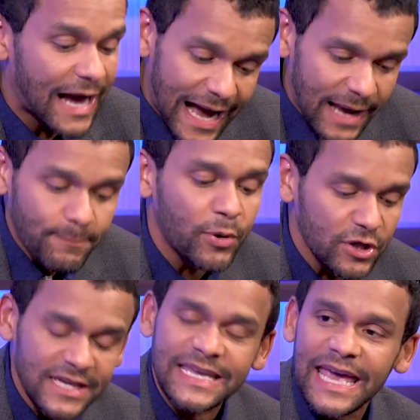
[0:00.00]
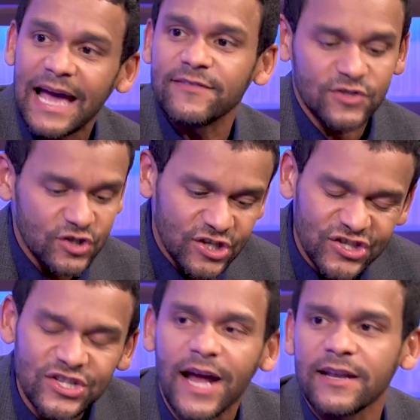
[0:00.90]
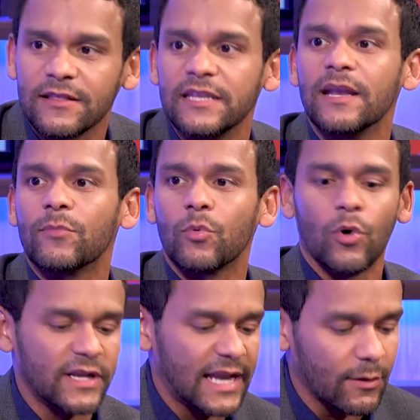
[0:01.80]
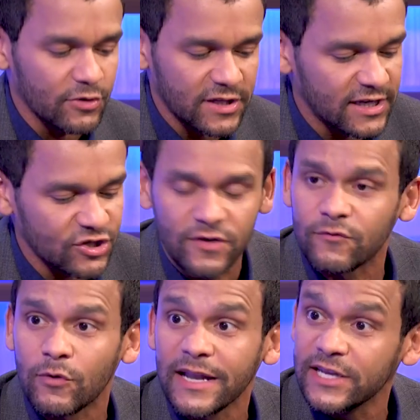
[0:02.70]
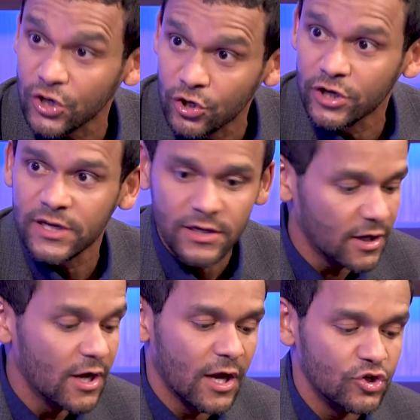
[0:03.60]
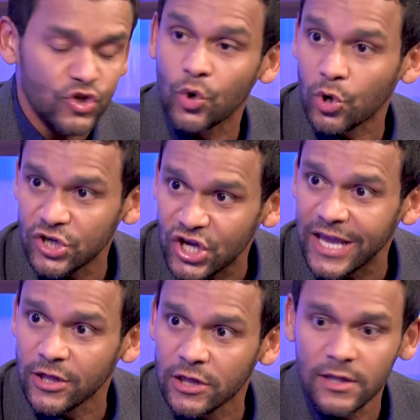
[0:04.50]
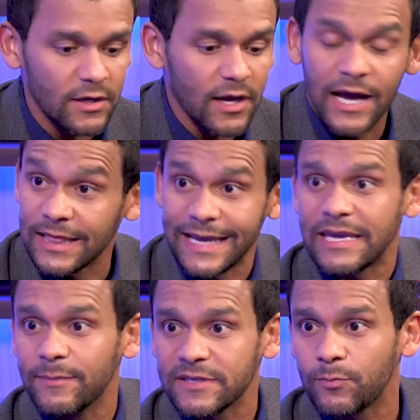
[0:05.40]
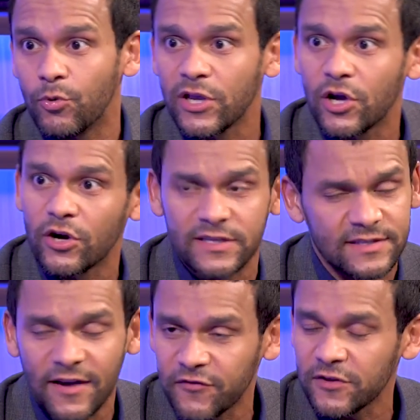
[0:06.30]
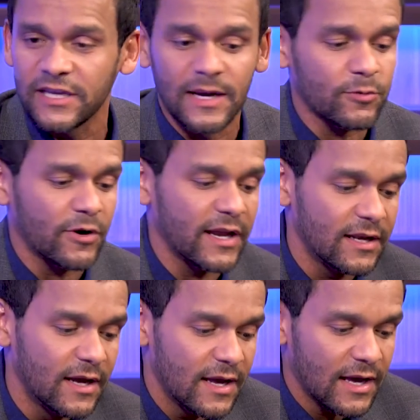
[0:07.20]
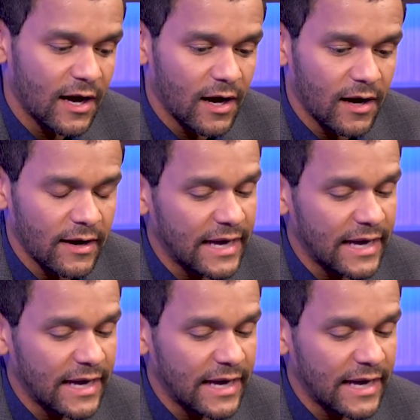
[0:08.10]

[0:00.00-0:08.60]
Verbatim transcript: I put the Cavs decidedly number one now with the addition of Rodney Hood, George Hill. I like him as a point guard. He's definitely an upgrade. Uh,